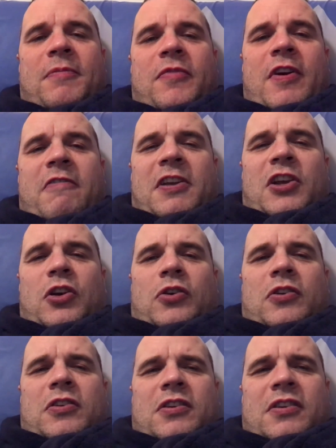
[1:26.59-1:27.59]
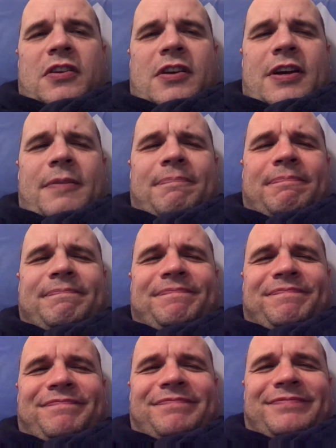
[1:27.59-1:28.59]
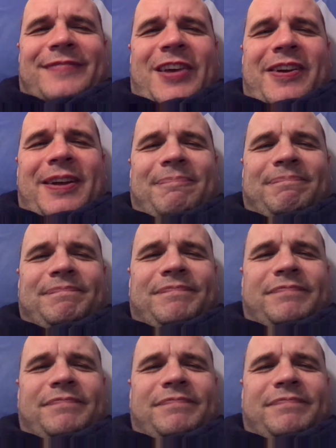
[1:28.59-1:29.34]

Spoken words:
very good. All right.